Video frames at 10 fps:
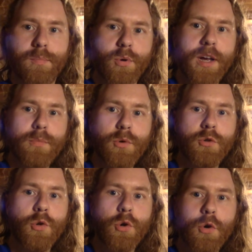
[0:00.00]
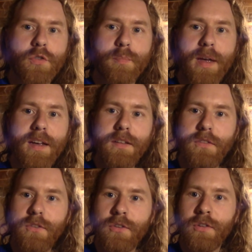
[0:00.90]
primer, two coats of paint,
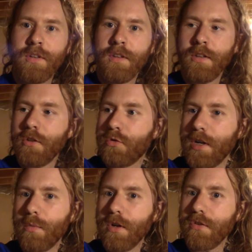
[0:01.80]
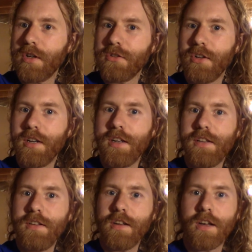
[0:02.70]
drywall's all
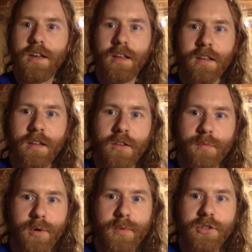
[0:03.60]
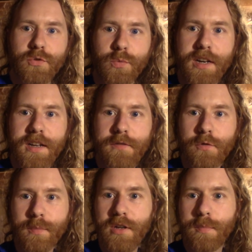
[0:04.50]
done. Uh, it's pretty much ready
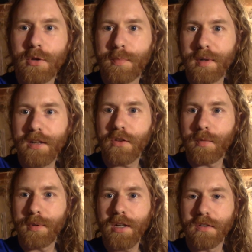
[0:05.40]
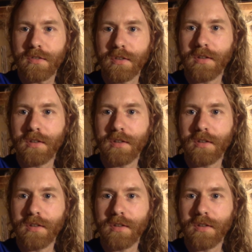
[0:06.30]
for me to put the plates on the plugs.